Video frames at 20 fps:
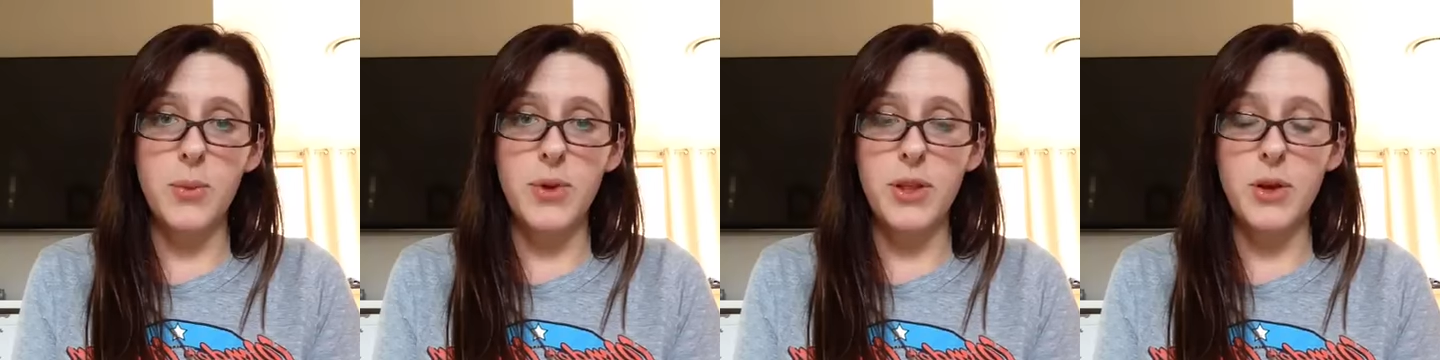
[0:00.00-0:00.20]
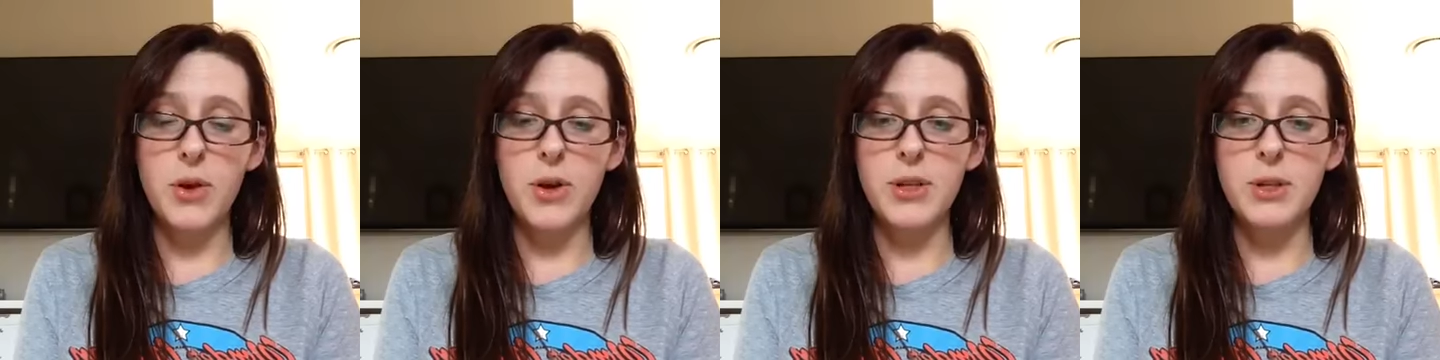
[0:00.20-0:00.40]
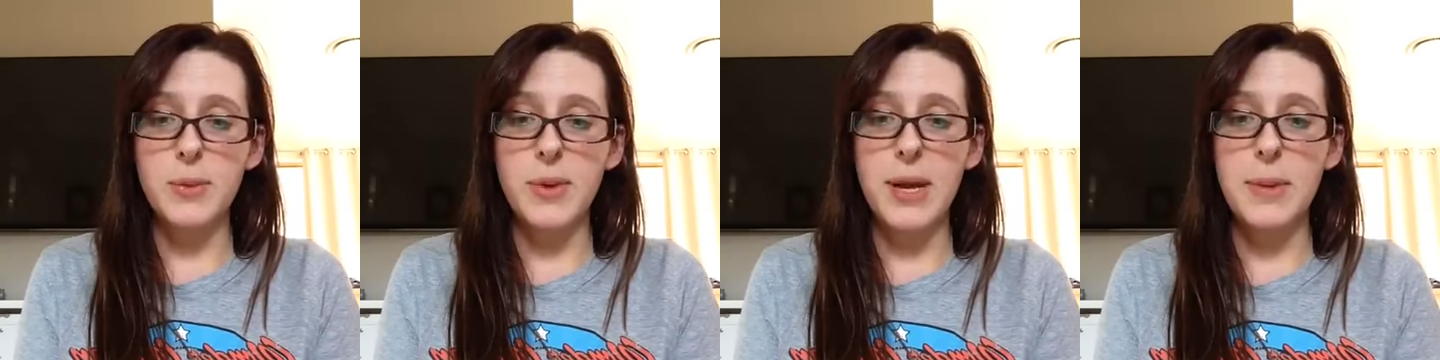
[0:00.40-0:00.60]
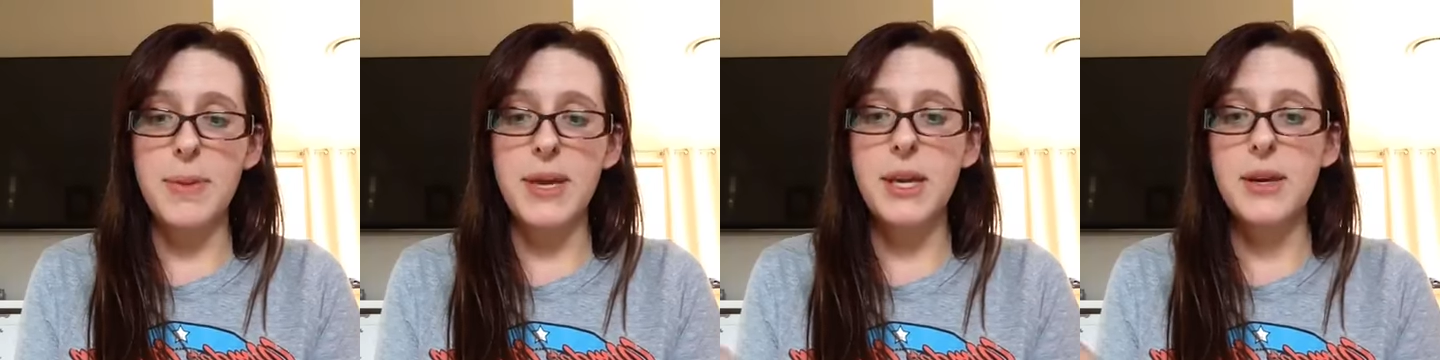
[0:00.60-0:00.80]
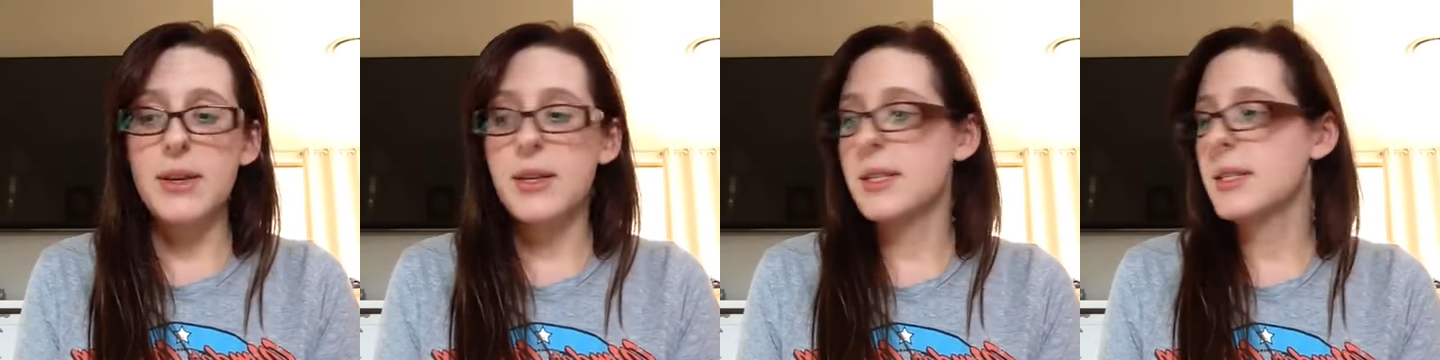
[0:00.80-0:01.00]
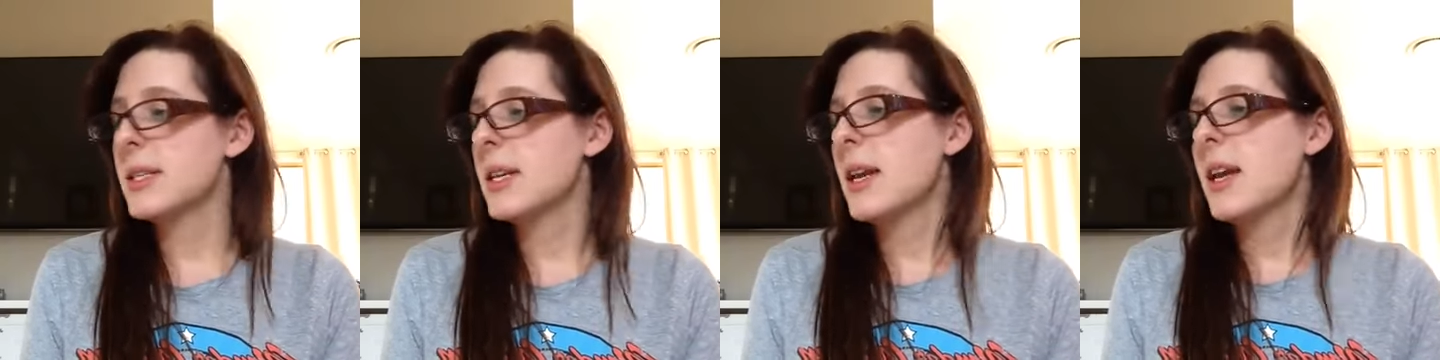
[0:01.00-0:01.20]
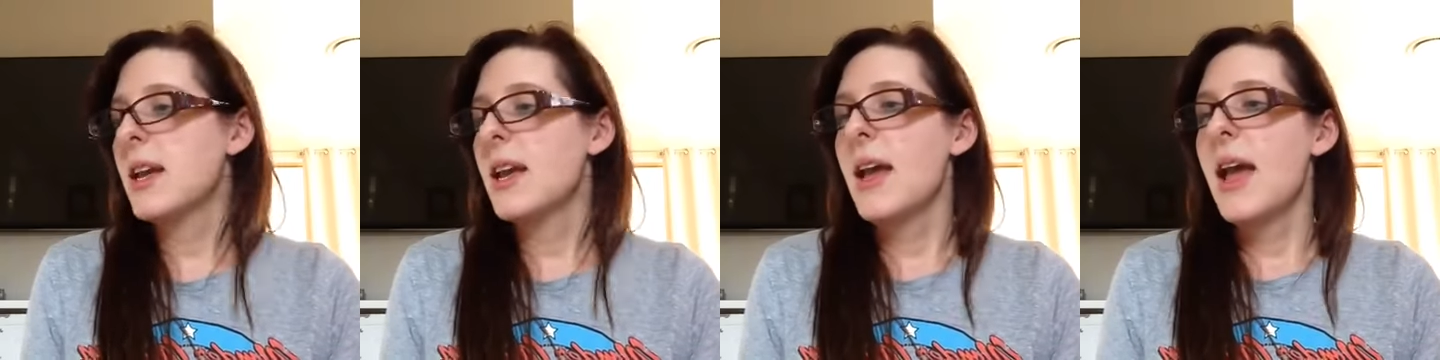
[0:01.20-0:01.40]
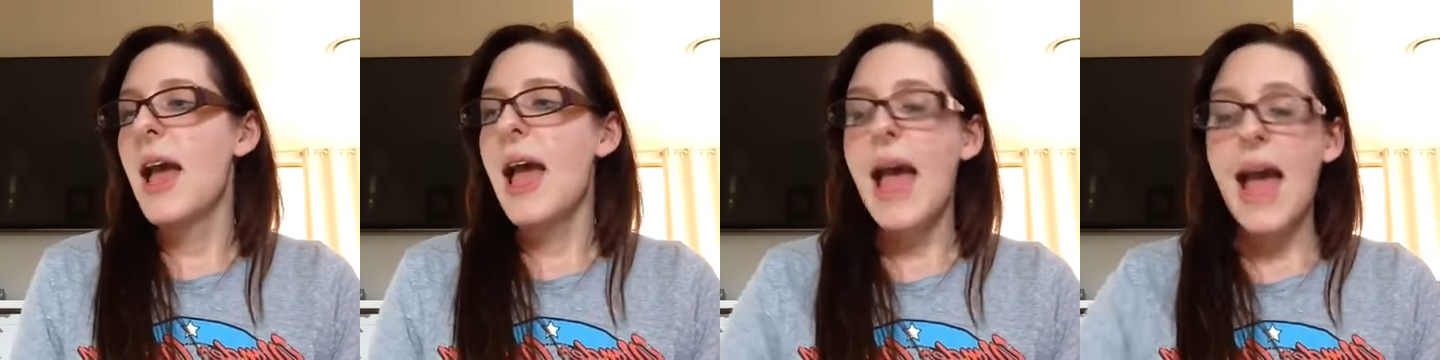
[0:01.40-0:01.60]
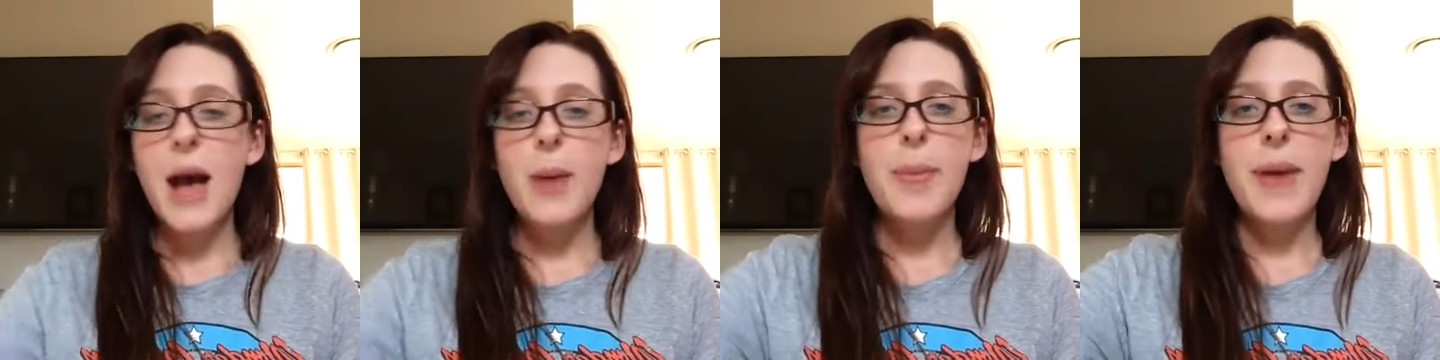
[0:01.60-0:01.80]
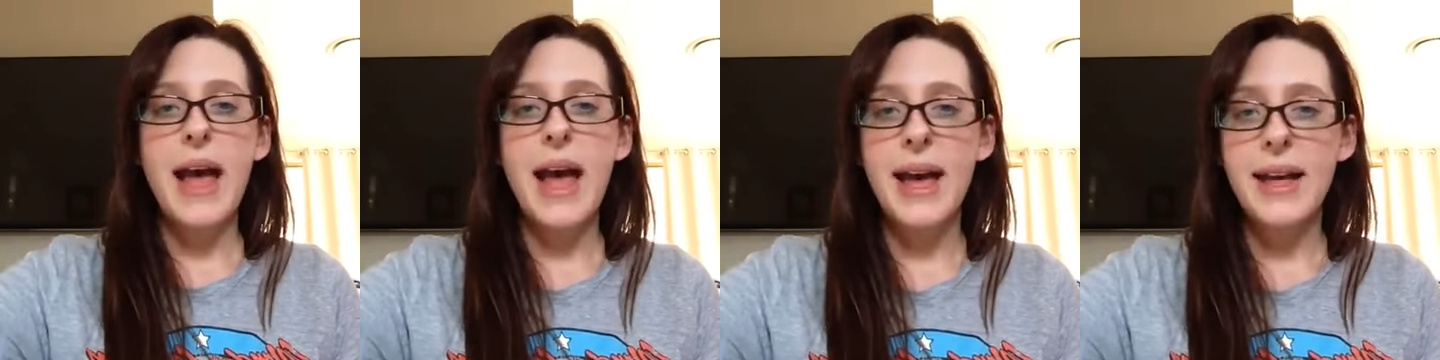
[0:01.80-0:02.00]
cosplay, because our
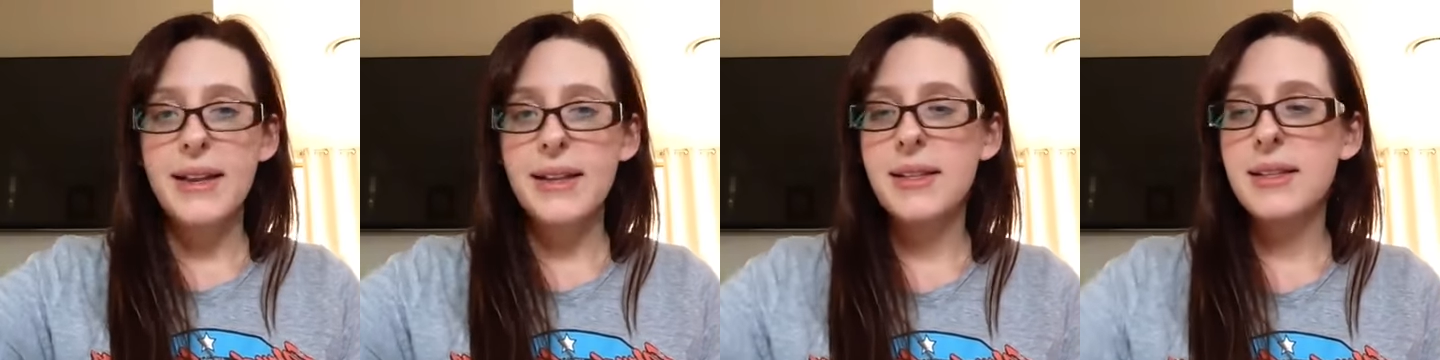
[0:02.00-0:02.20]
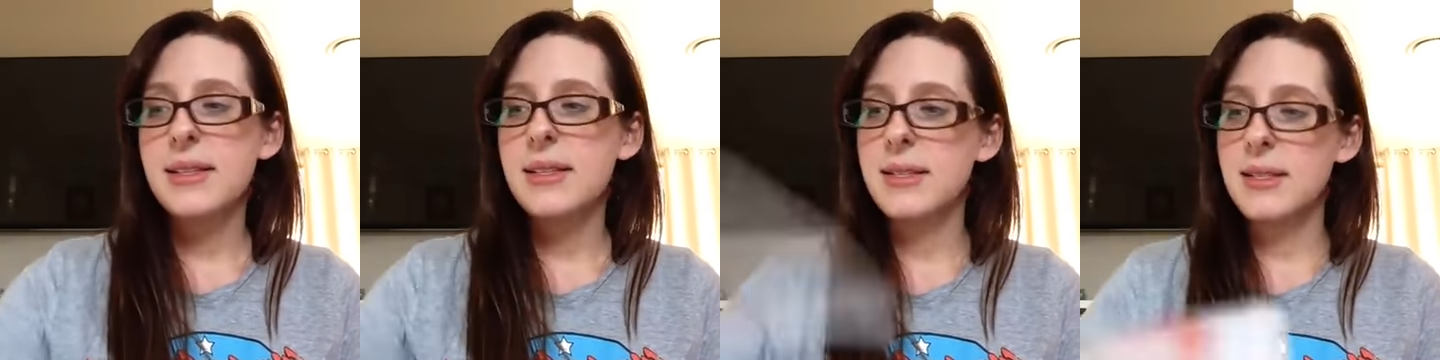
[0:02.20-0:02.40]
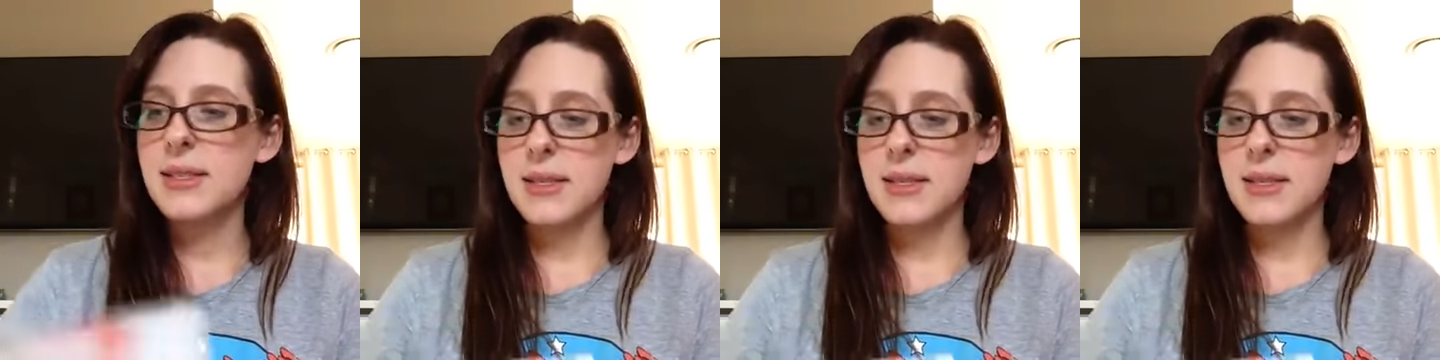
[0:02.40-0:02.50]
patterns,